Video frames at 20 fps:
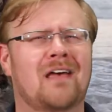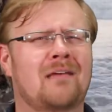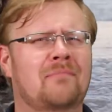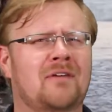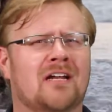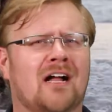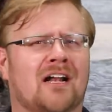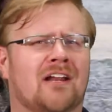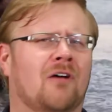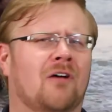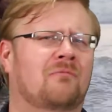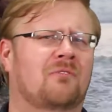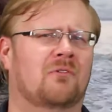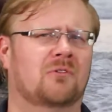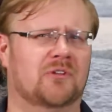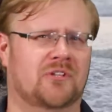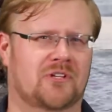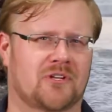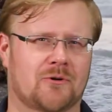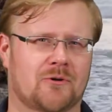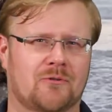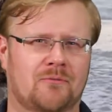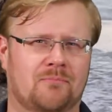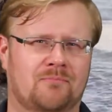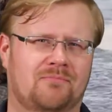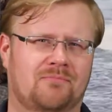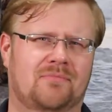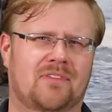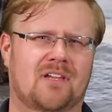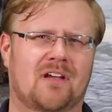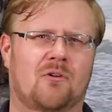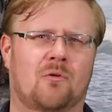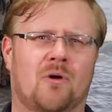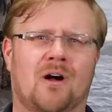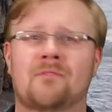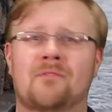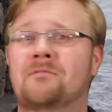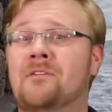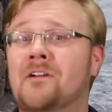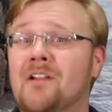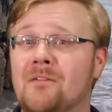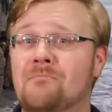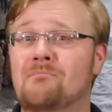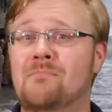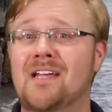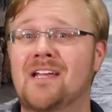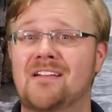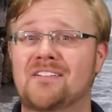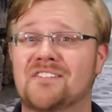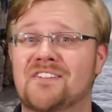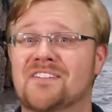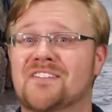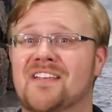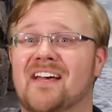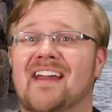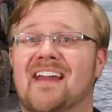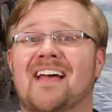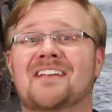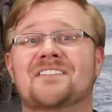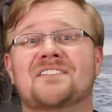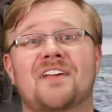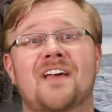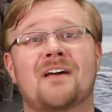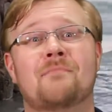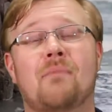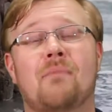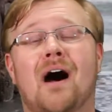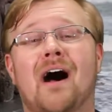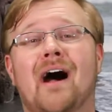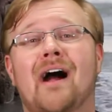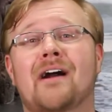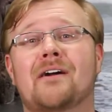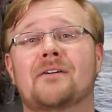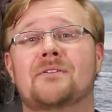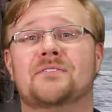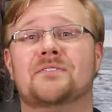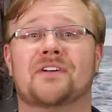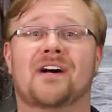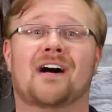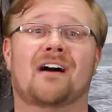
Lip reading: maybe not helpful to you. What Philip means is that as the empires